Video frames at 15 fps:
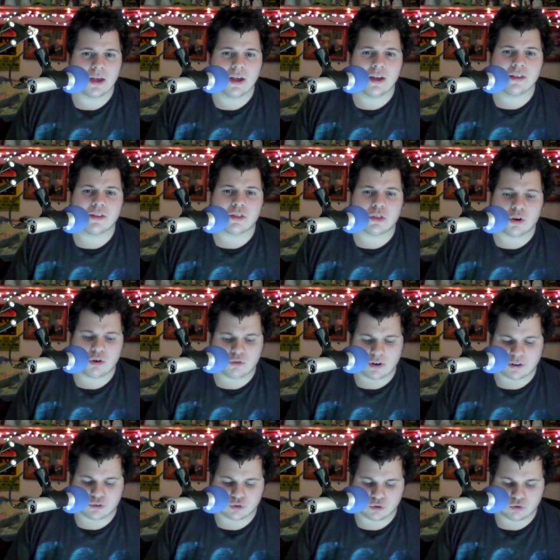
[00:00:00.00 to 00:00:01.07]
The third
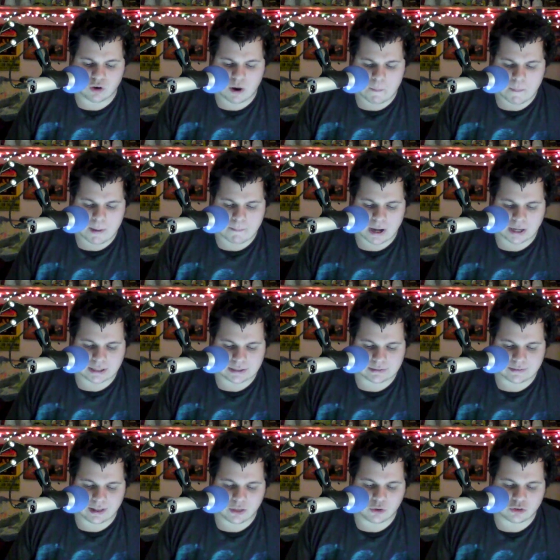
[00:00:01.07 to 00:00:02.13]
race from
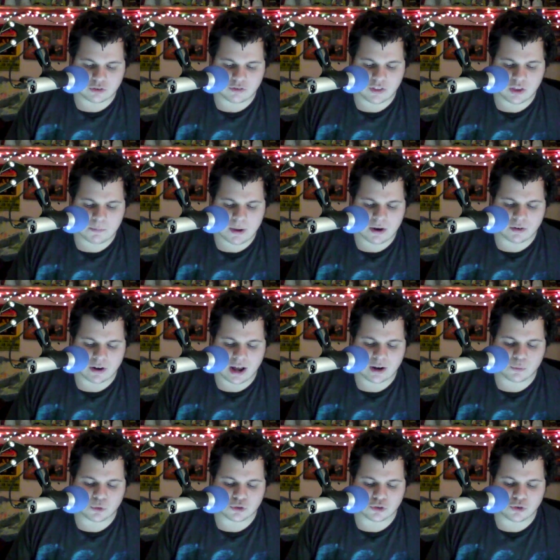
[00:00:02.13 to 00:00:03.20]
Monticello is a filly mare,
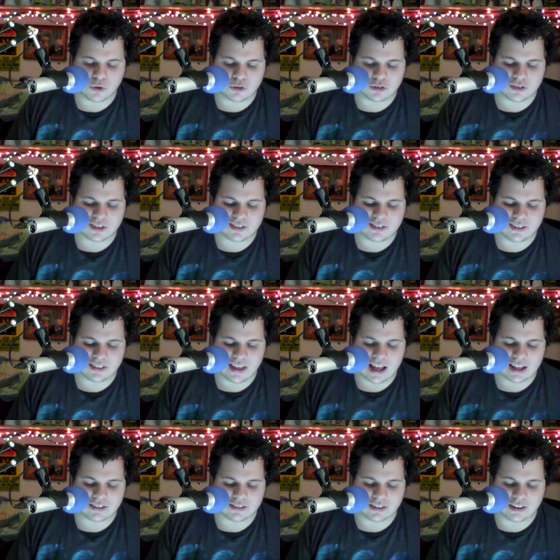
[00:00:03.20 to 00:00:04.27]
non-horse of
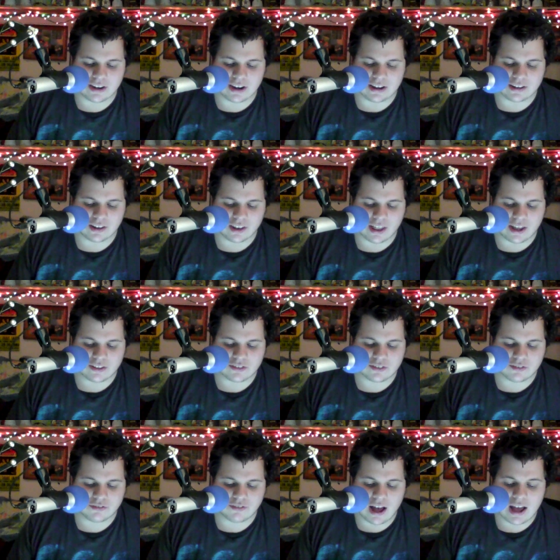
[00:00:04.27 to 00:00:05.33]
$260,000 in the last
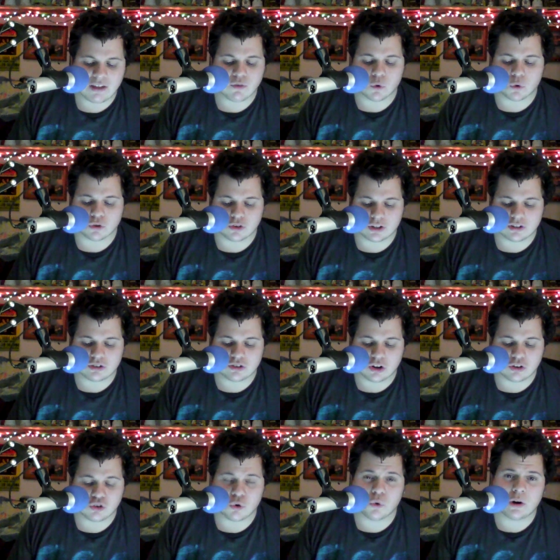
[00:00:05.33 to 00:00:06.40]
5 or 6
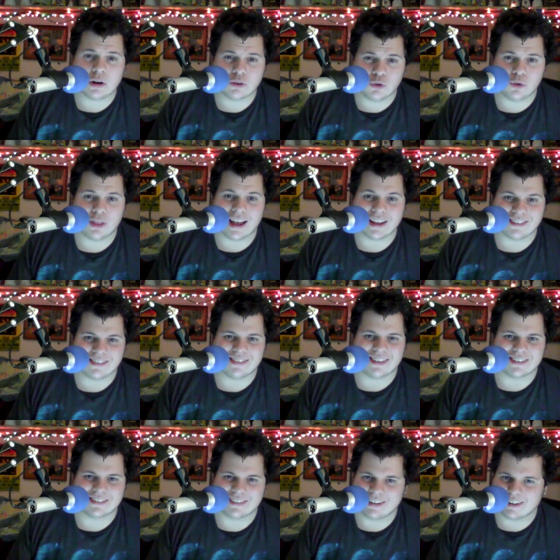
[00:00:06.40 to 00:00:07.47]
starts or in
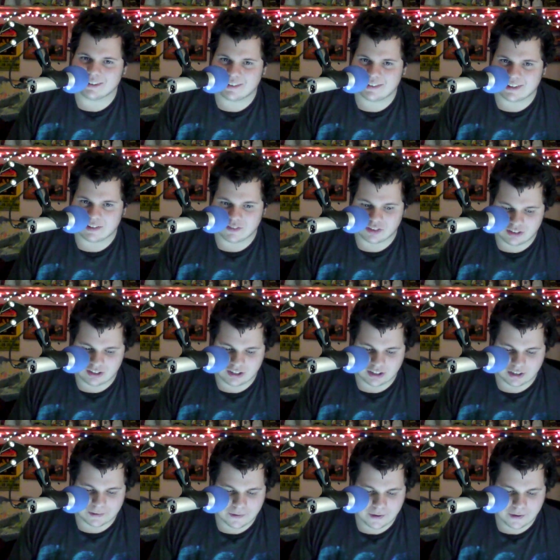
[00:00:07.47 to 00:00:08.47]
2016 and 17.